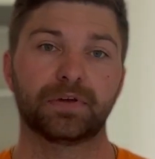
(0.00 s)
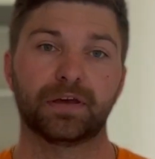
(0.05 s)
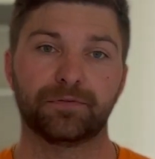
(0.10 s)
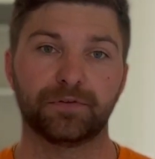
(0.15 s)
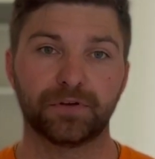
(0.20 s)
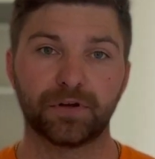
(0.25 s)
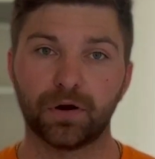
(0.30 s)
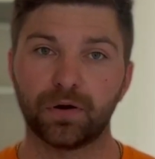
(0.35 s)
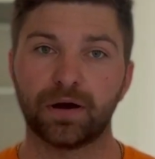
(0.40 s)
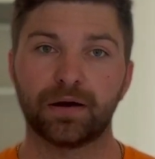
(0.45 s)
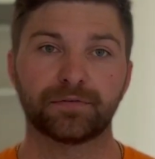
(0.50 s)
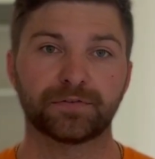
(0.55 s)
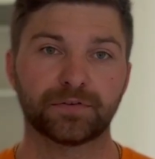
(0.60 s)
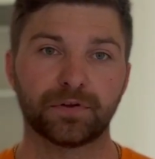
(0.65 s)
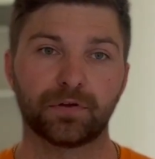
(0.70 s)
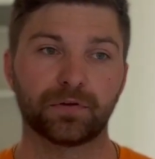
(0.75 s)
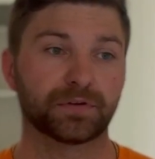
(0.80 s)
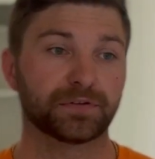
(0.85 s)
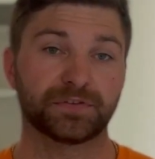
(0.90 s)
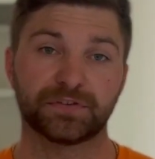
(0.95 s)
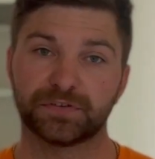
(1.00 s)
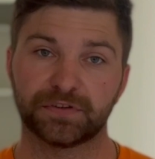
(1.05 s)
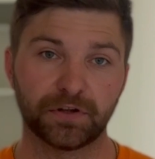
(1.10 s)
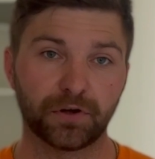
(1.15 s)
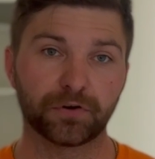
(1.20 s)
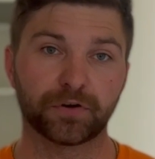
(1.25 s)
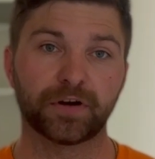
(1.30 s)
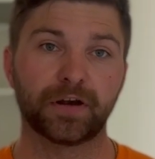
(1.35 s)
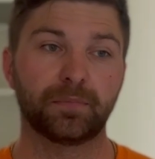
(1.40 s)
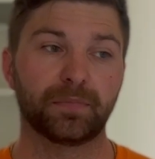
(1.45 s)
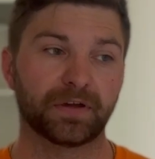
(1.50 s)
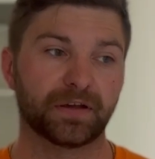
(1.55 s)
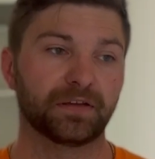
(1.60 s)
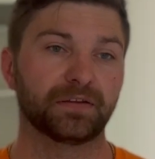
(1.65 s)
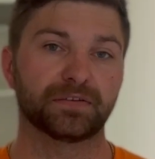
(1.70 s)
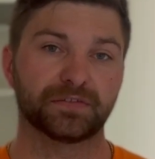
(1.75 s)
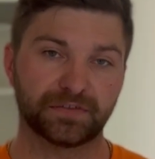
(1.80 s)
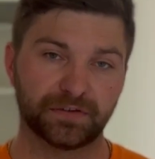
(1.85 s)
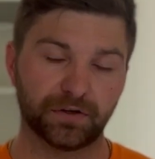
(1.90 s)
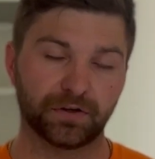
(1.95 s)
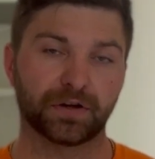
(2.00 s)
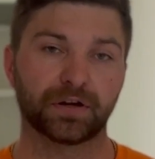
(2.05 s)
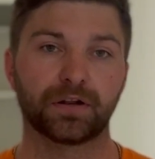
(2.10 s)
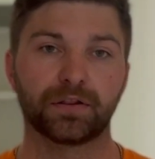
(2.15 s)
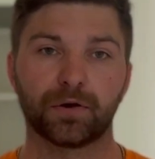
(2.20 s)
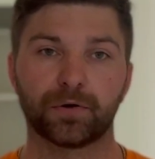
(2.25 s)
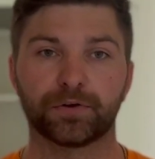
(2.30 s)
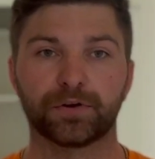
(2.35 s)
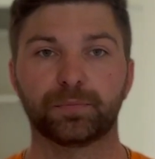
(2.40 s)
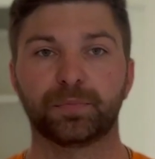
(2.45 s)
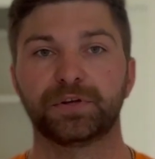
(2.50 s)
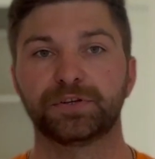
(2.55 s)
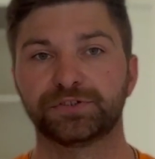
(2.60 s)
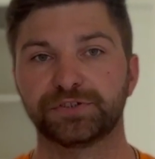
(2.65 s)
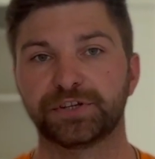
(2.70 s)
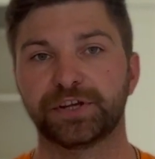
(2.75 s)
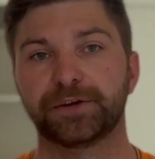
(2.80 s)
If you don't have solar, it's still great because it's still going to lower your PG&E.